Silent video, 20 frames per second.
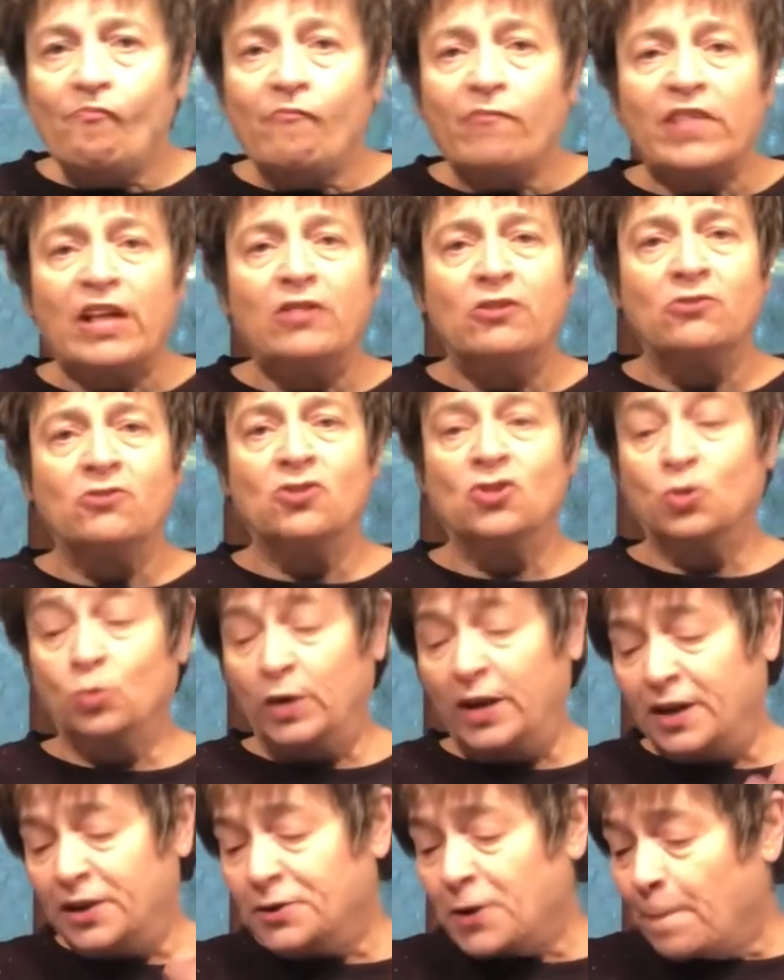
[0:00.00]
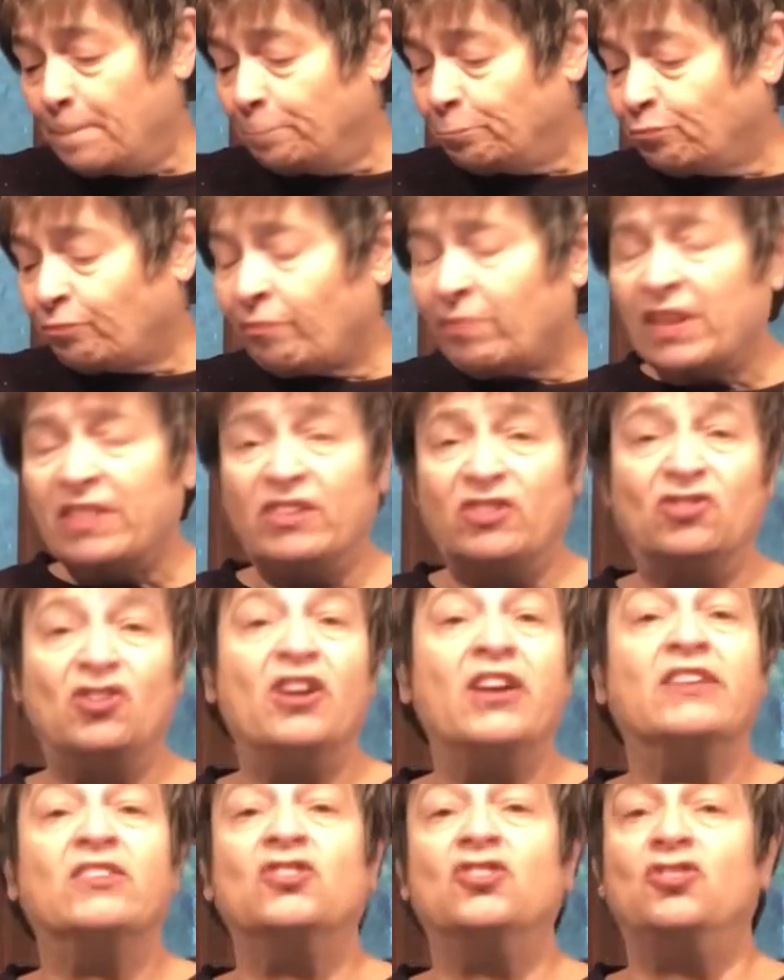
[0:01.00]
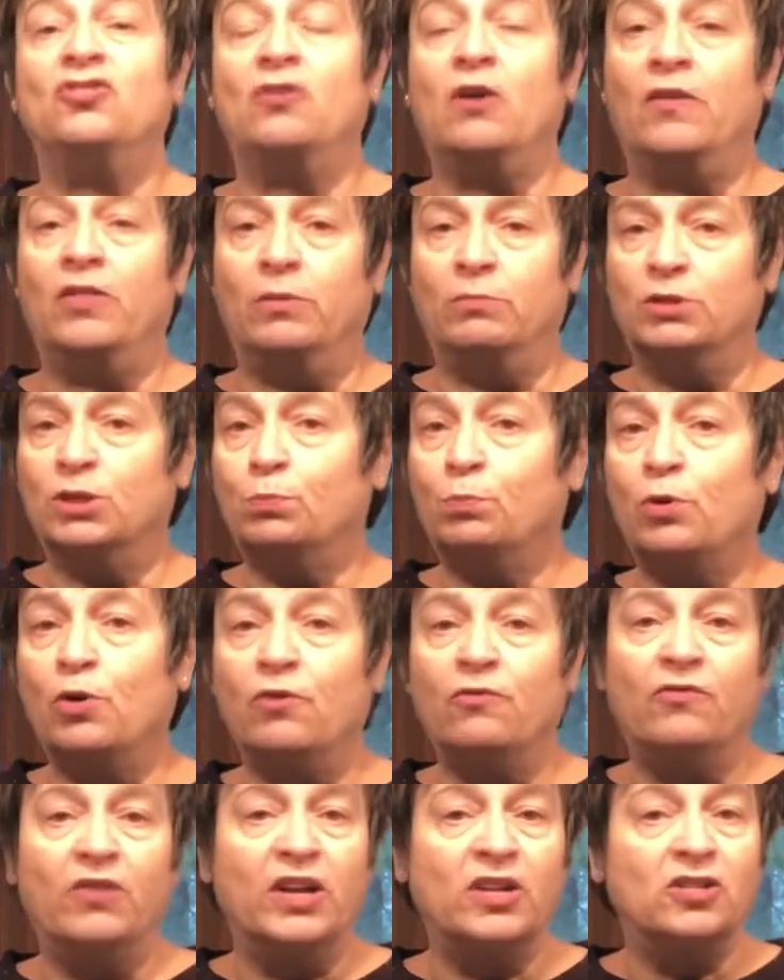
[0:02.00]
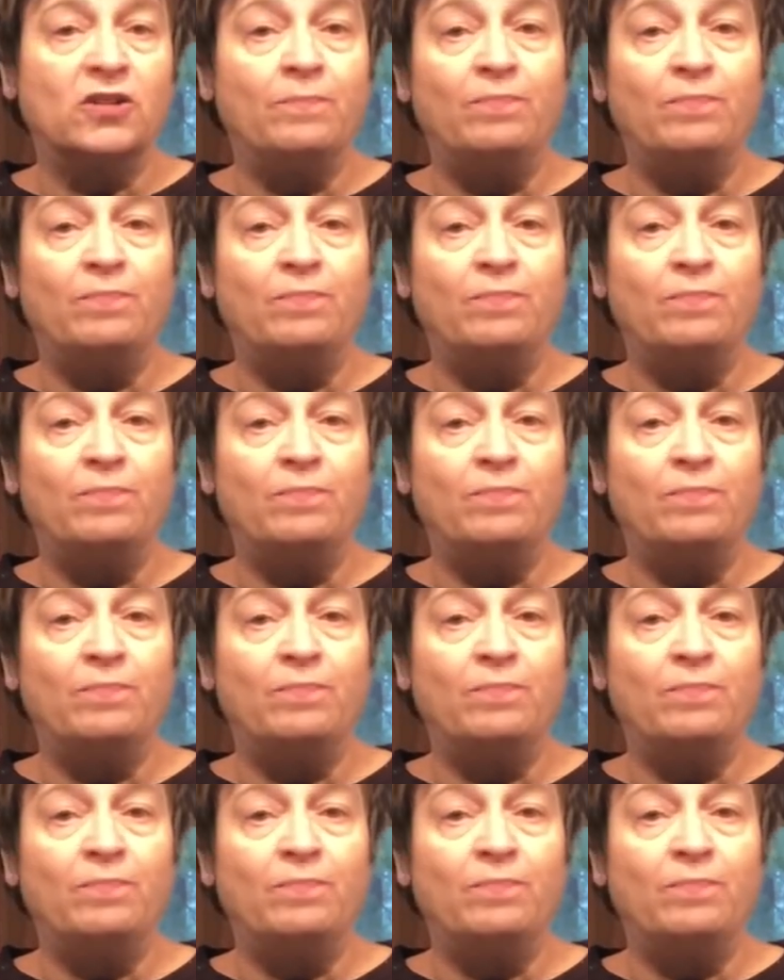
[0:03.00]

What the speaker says: They're sweet. The texture on them is perfect.